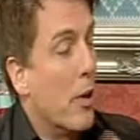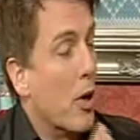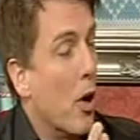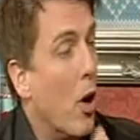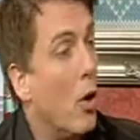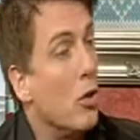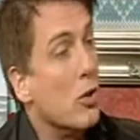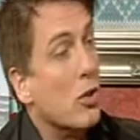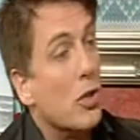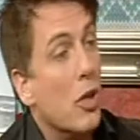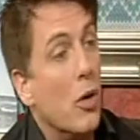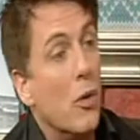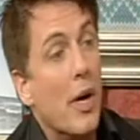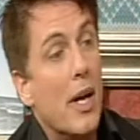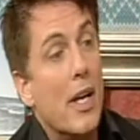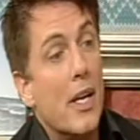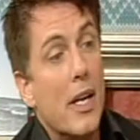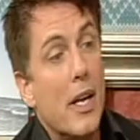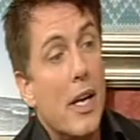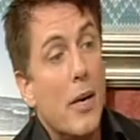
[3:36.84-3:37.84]
but also
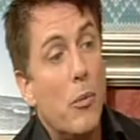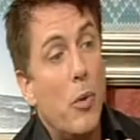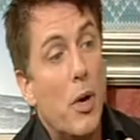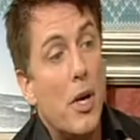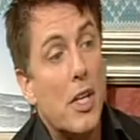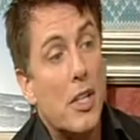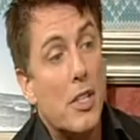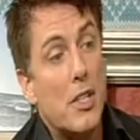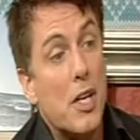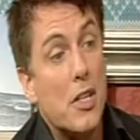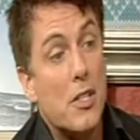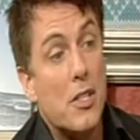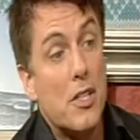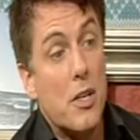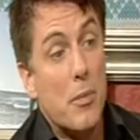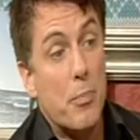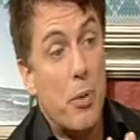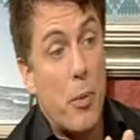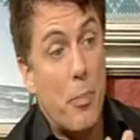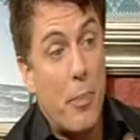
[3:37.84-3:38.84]
what it does is
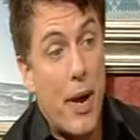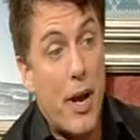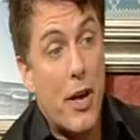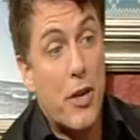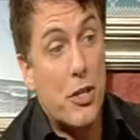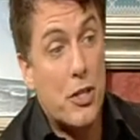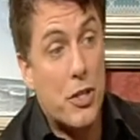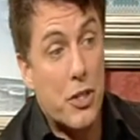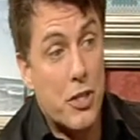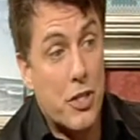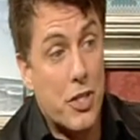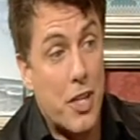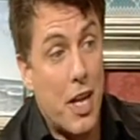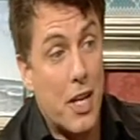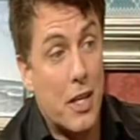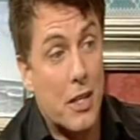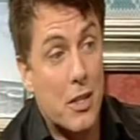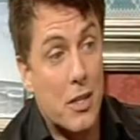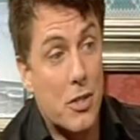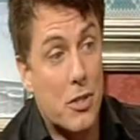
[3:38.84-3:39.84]
it prepares your
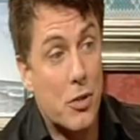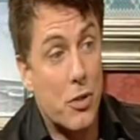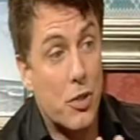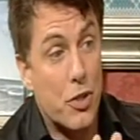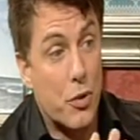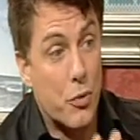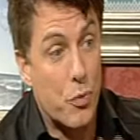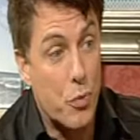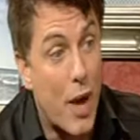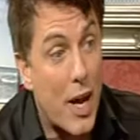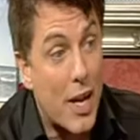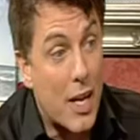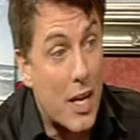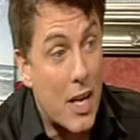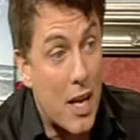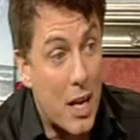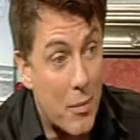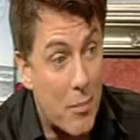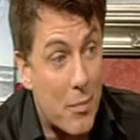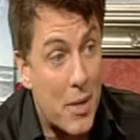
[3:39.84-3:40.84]
skin so you're
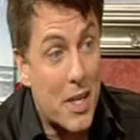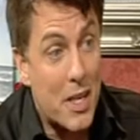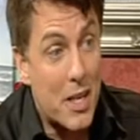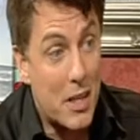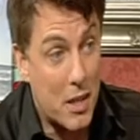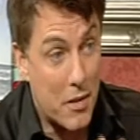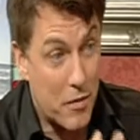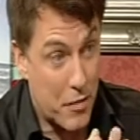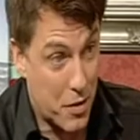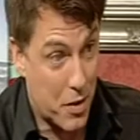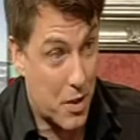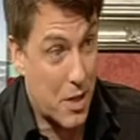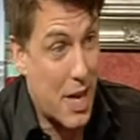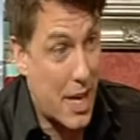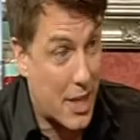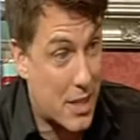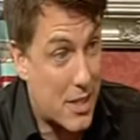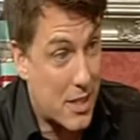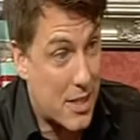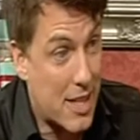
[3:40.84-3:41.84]
ready immediately for the
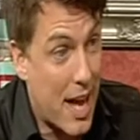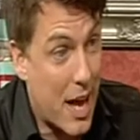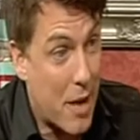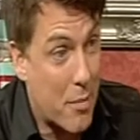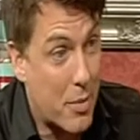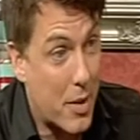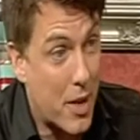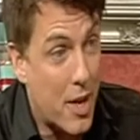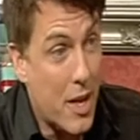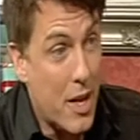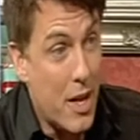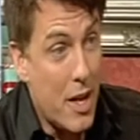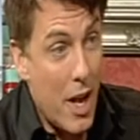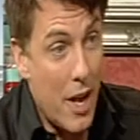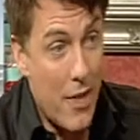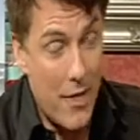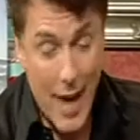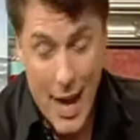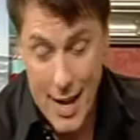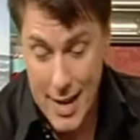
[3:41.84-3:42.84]
next step.
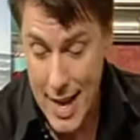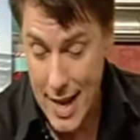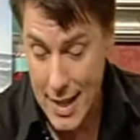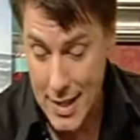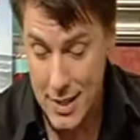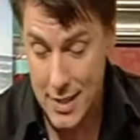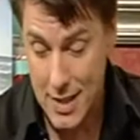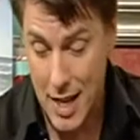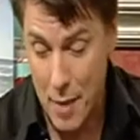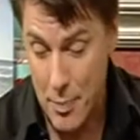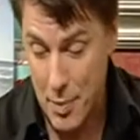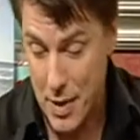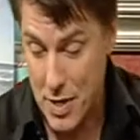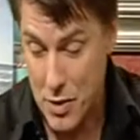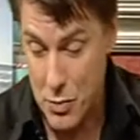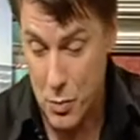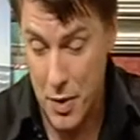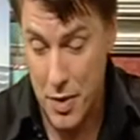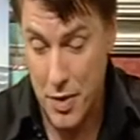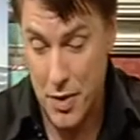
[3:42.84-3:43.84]
And that next step
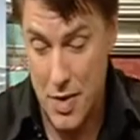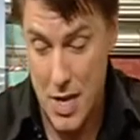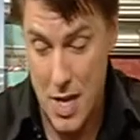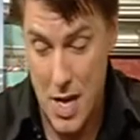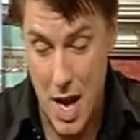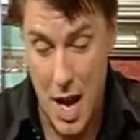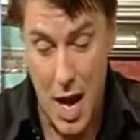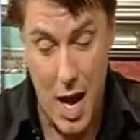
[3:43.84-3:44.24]
is with the